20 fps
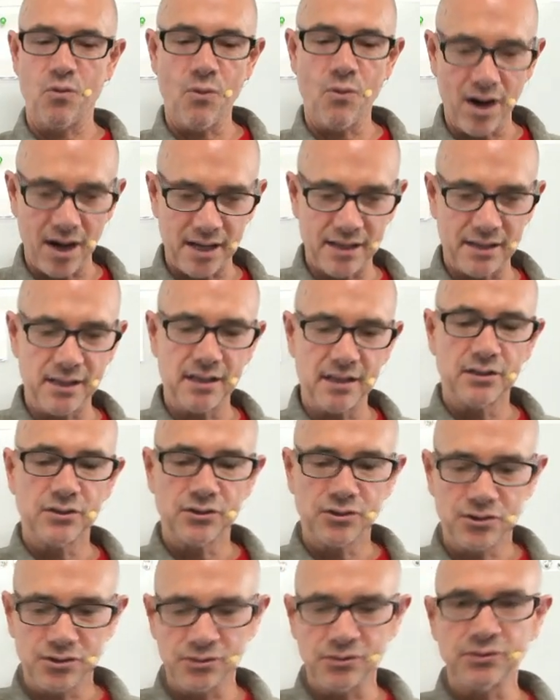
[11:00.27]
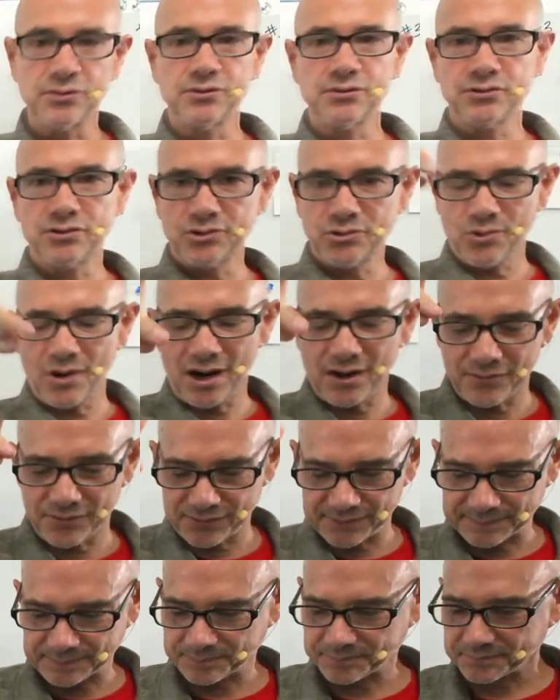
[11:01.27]
1 to 12.
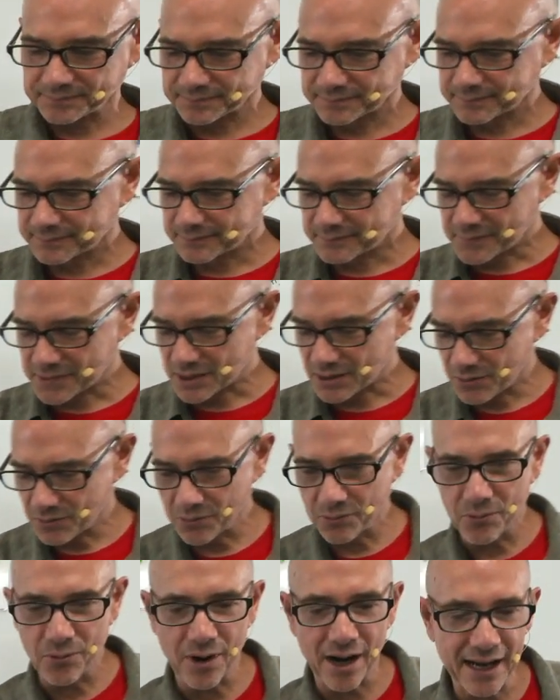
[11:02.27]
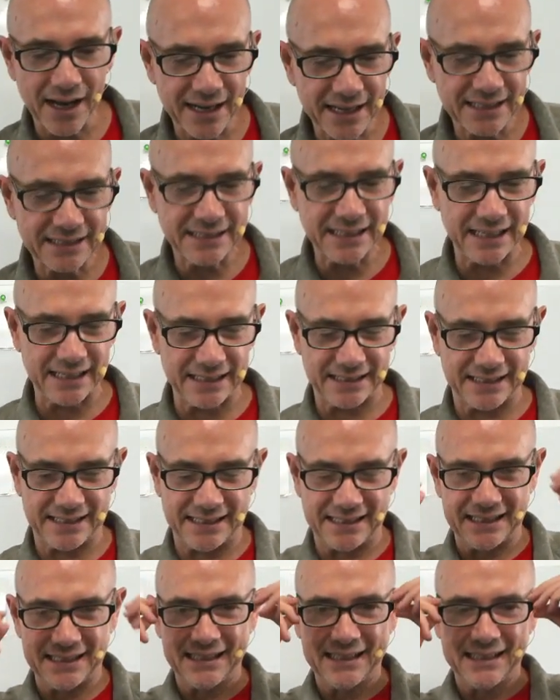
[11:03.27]
What is it?